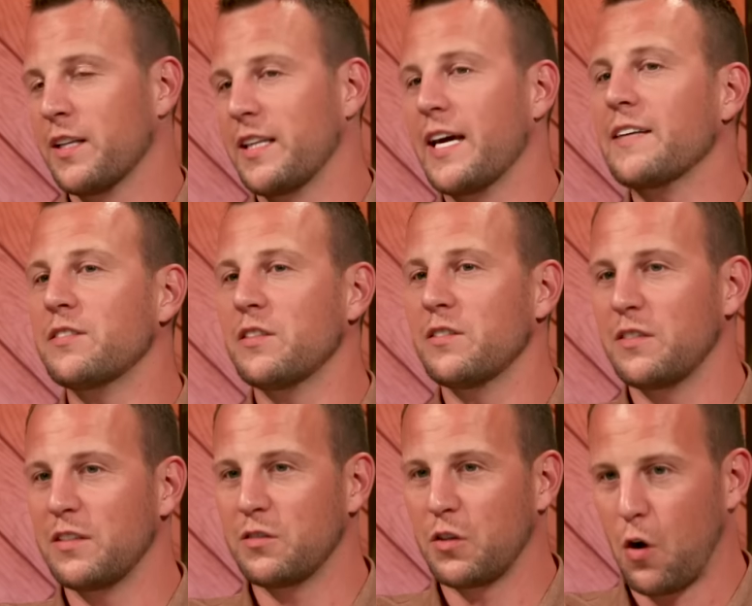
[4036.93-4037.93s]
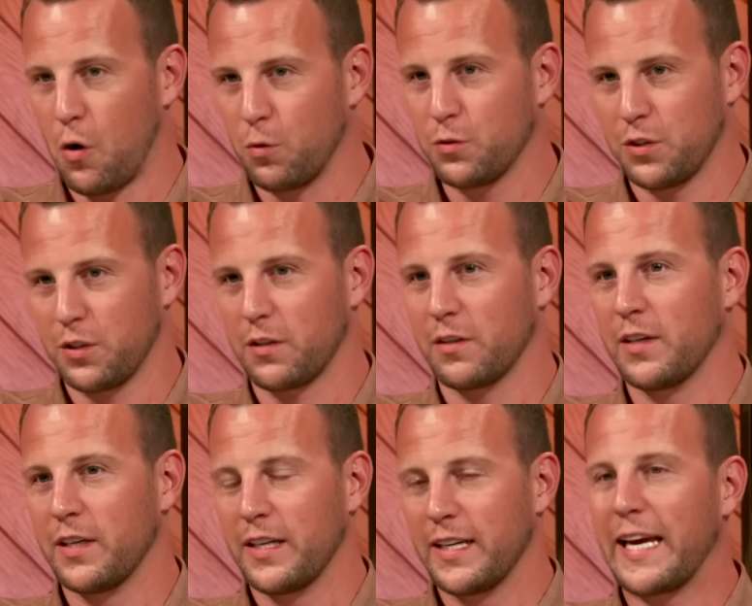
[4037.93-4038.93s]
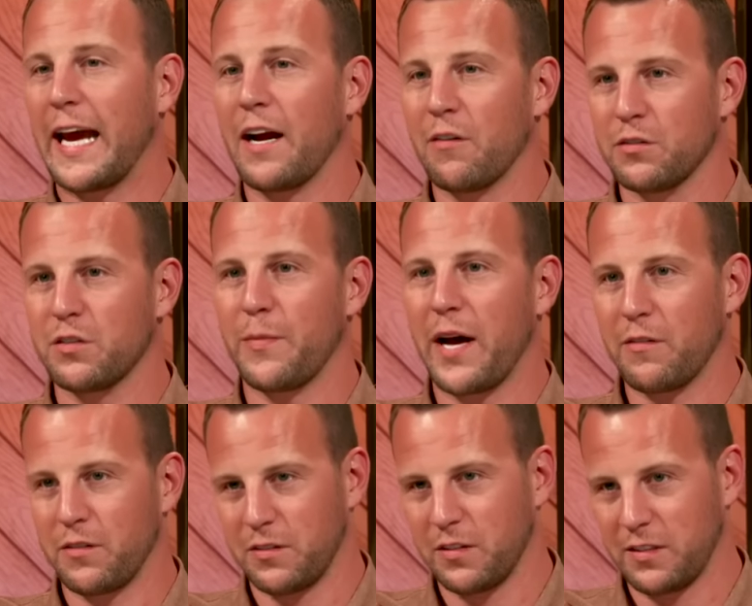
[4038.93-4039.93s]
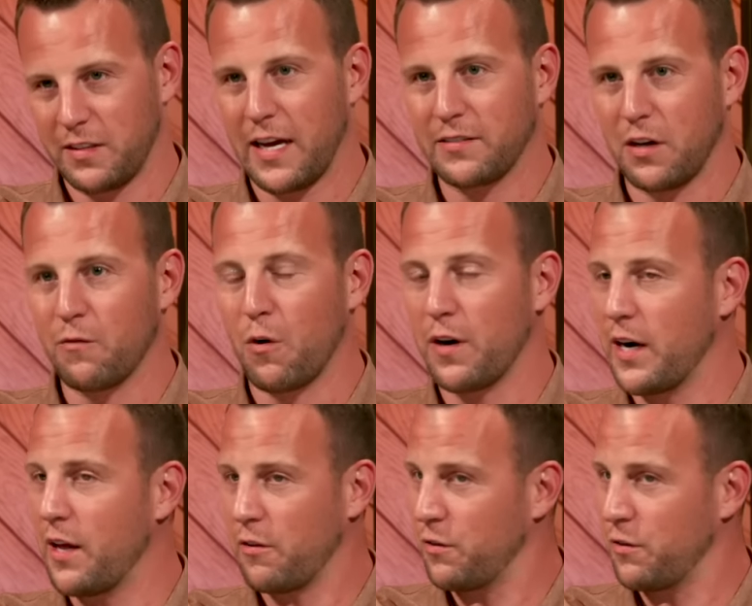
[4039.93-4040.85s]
The SEC's culture cares about the success of one another.